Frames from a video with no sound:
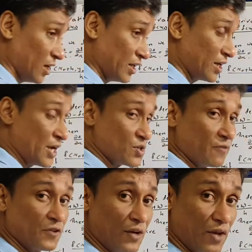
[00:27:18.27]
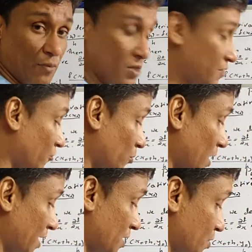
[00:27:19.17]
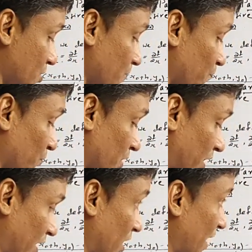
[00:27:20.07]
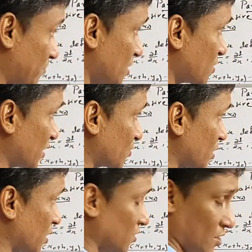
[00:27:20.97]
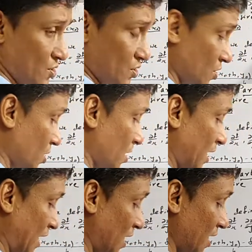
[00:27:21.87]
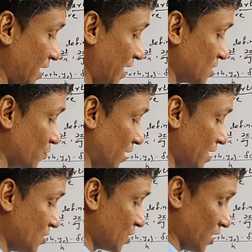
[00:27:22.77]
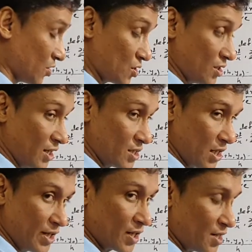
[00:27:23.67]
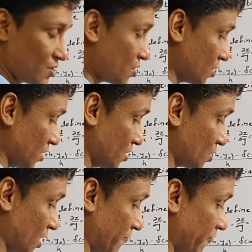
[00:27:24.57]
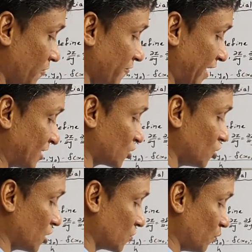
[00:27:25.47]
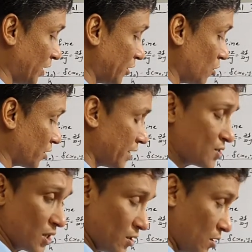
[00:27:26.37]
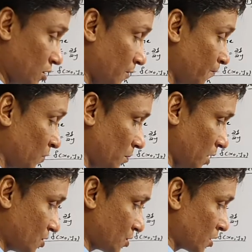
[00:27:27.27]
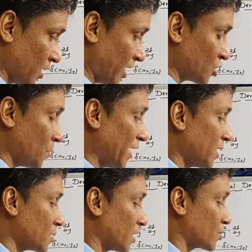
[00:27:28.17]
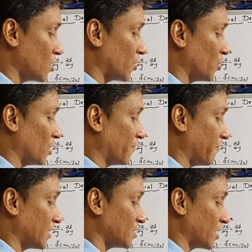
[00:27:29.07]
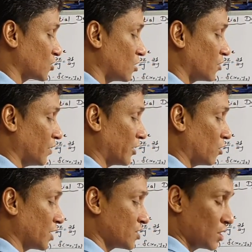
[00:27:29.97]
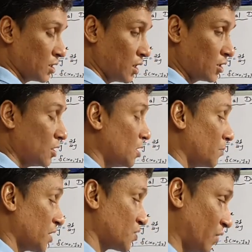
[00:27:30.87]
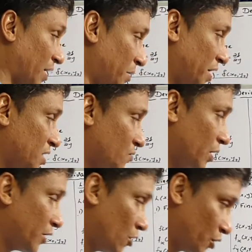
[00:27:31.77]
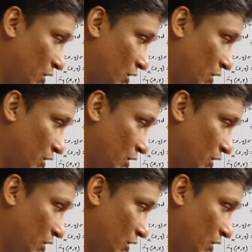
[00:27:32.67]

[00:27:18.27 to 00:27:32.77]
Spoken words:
in the case of three variables. The formula is, I am just extending this. L x y z, that is linearization, is f of x naught y naught z naught plus x minus x naught into fx x naught y naught z naught plus y minus y naught into